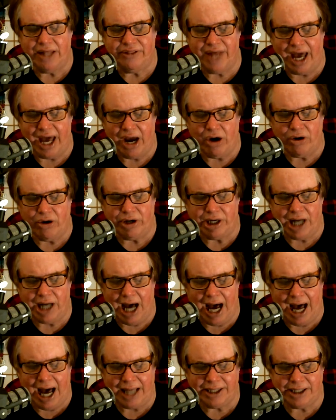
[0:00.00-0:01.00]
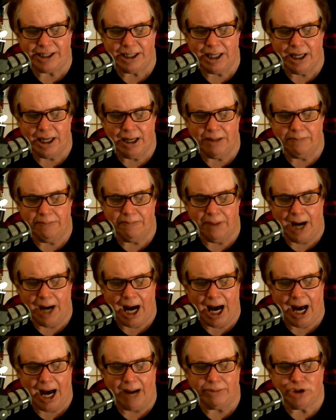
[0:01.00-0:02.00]
They are not
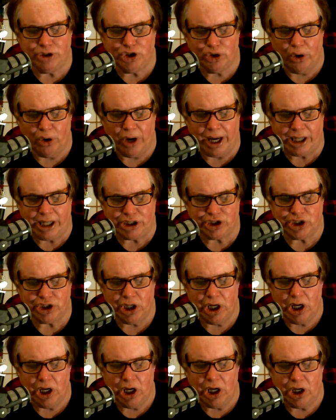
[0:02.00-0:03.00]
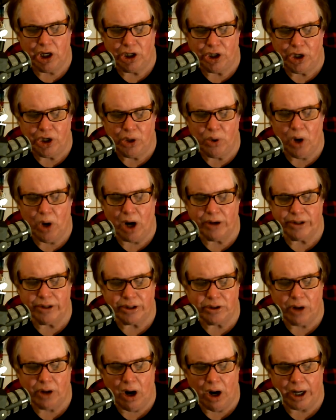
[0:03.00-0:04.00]
Bob Joyce. You are the
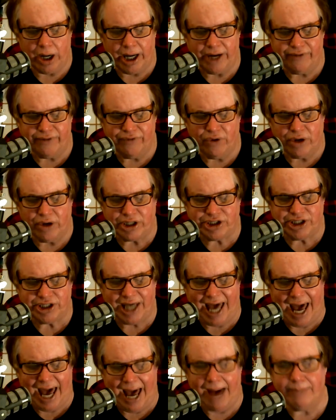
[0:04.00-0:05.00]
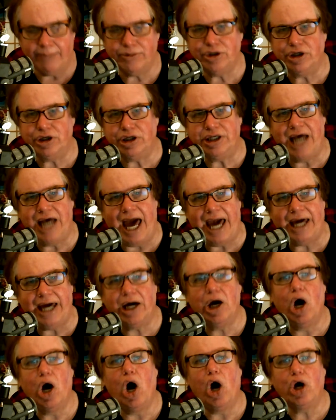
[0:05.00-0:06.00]
target for a scam to take
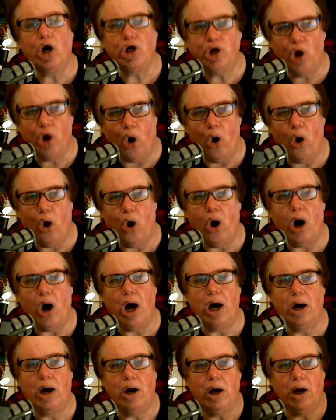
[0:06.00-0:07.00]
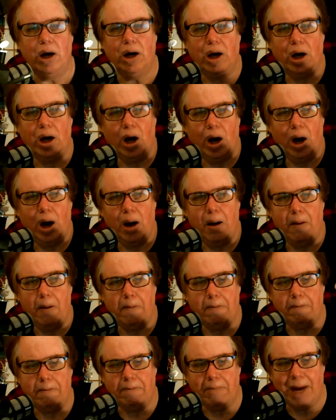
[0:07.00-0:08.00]
your
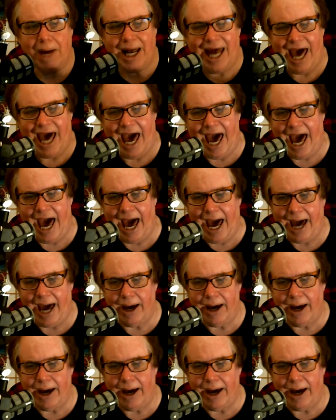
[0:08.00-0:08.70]
money.